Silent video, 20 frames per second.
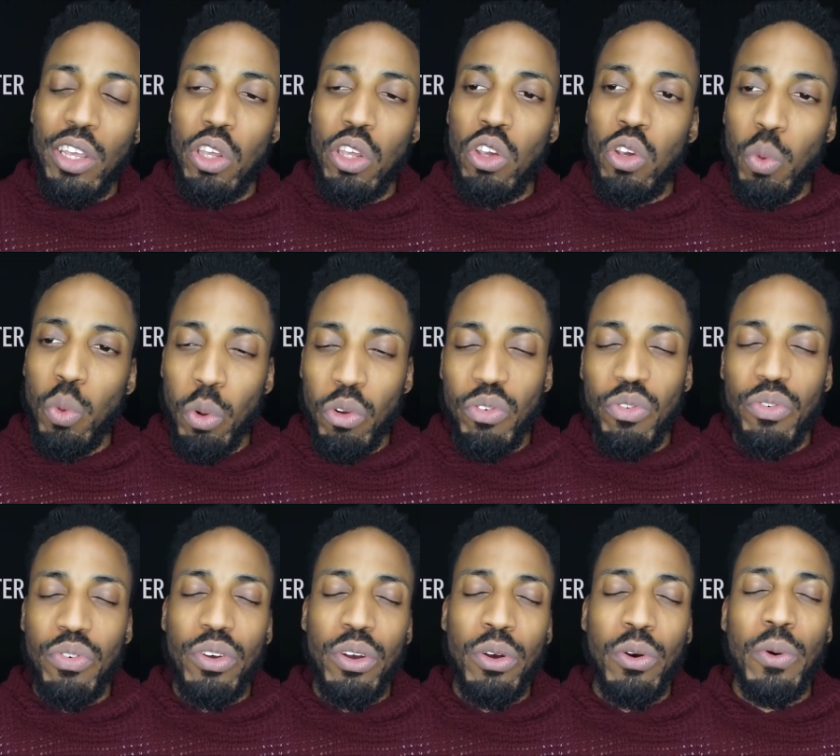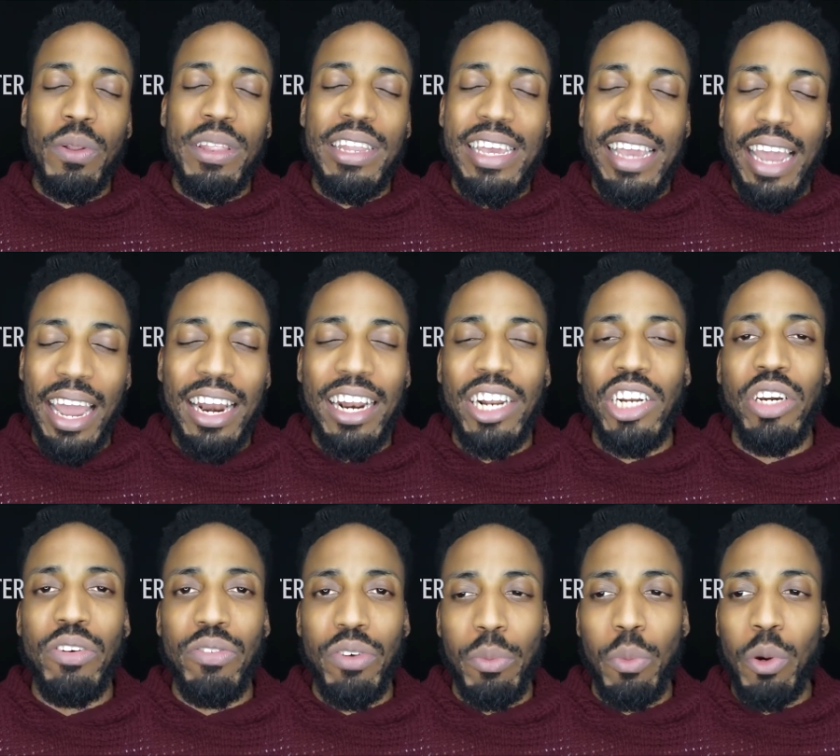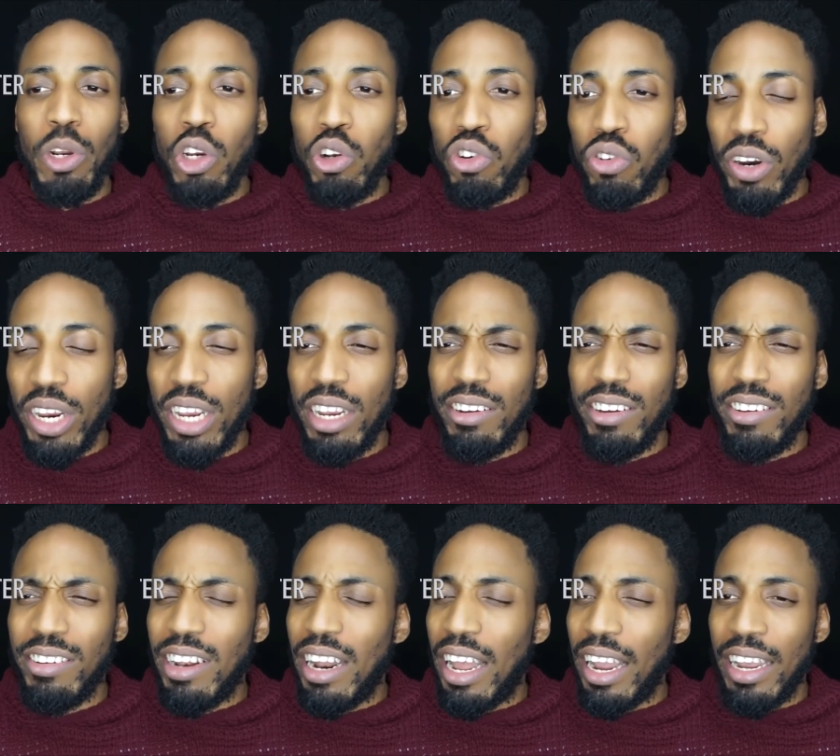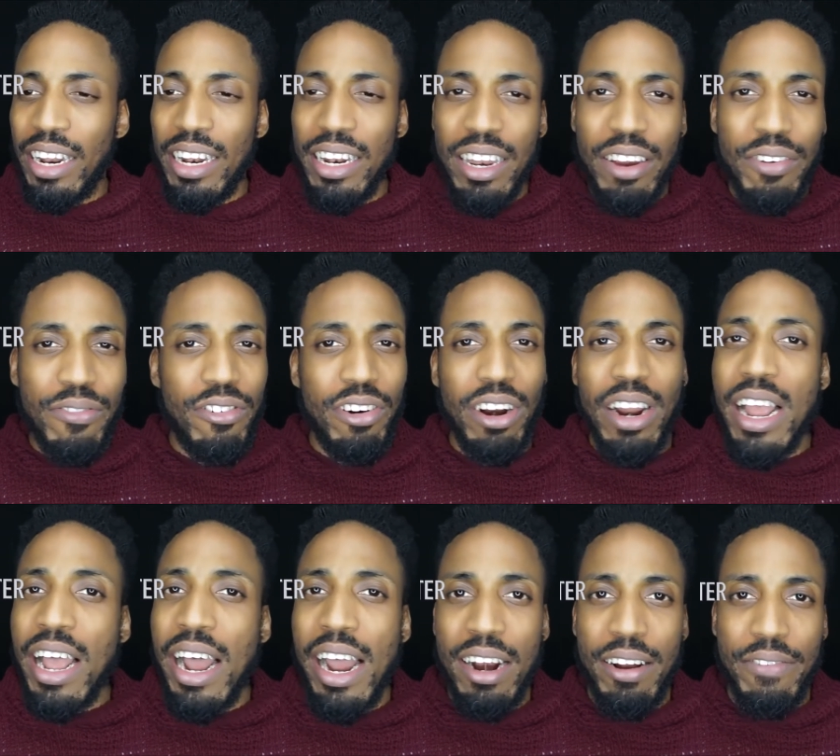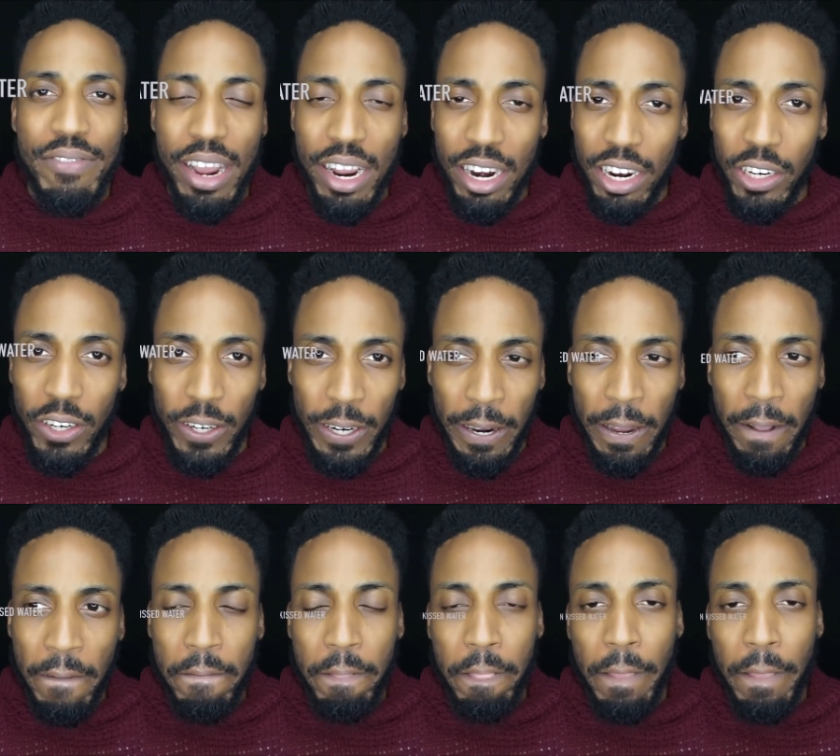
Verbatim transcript: you will feel the energy from when you drink it, just like a different kind of energy.